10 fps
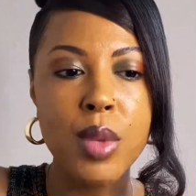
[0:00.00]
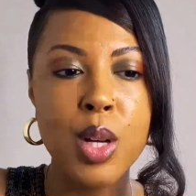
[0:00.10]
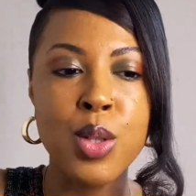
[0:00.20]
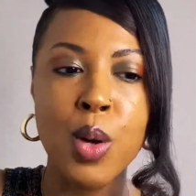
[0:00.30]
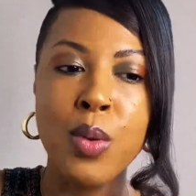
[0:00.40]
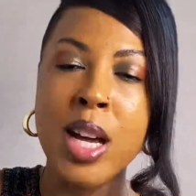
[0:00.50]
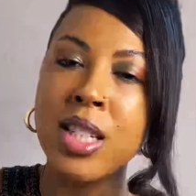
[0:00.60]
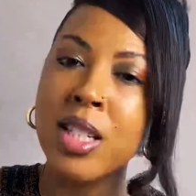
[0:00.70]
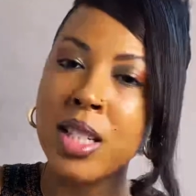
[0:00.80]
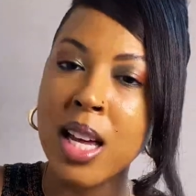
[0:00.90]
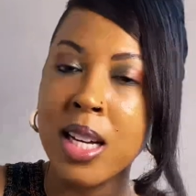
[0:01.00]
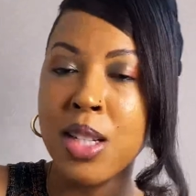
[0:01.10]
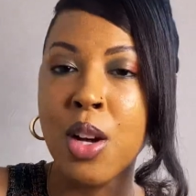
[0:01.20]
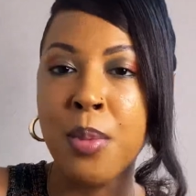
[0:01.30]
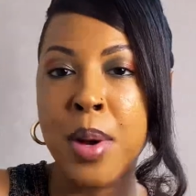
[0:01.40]
So that's just kind of
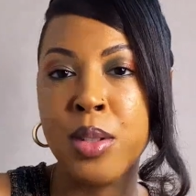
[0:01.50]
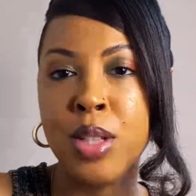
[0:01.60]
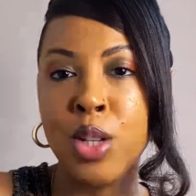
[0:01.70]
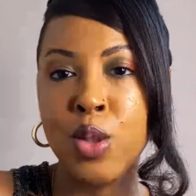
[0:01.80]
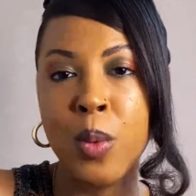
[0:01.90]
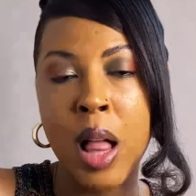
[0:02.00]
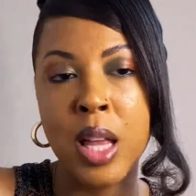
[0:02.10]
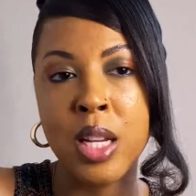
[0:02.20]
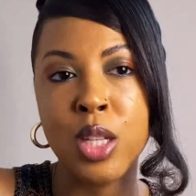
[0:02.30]
talking about sexuality.